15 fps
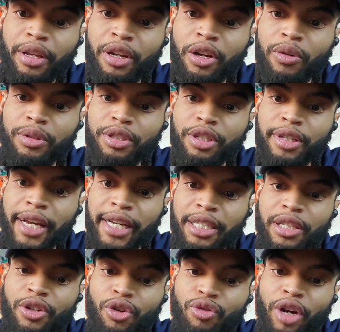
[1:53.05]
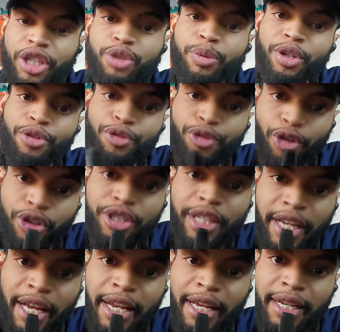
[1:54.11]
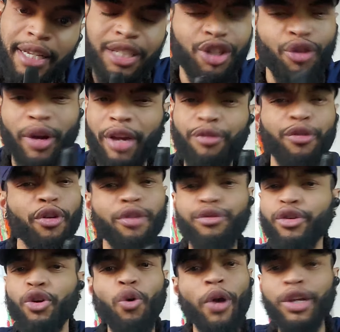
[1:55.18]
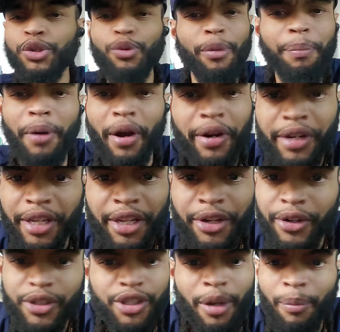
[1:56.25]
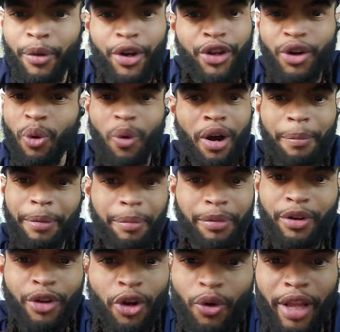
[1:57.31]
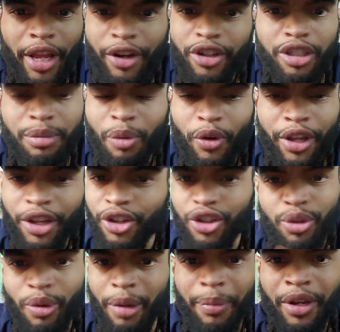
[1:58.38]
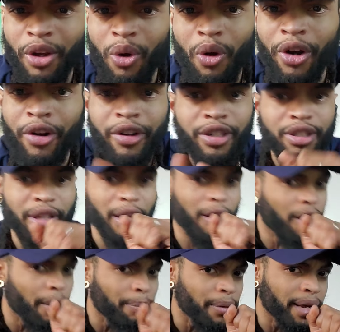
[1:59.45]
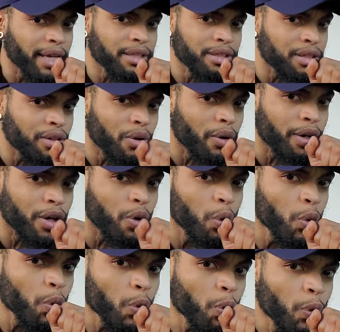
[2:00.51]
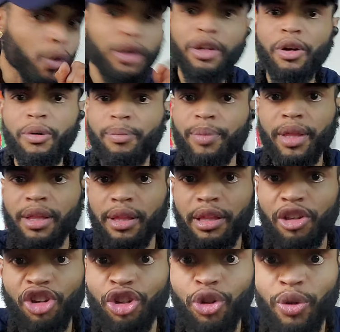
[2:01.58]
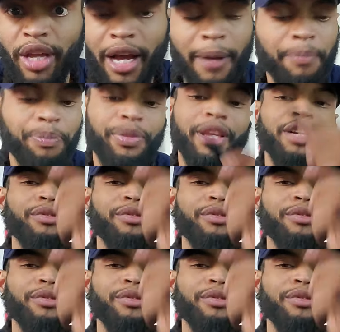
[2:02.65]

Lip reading: It's a nice little rush when you first get it. It's great for if you're going to a party or somewhere you don't want people to know that you're smoking. You just want to be in the corner and just take a couple hits in the corner. You know, you can do that.